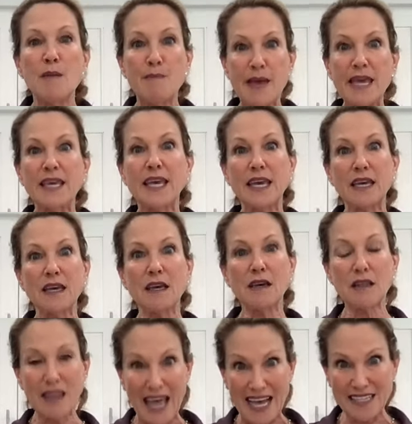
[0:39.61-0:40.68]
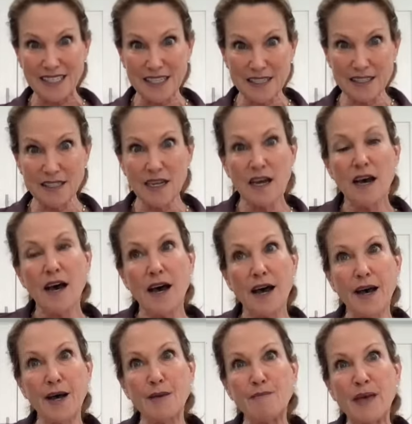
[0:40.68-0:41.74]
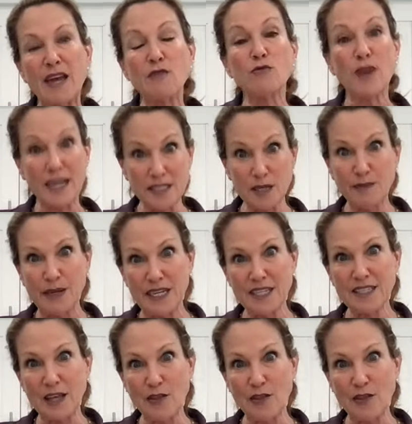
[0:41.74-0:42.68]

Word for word: baking classes um, and recipes.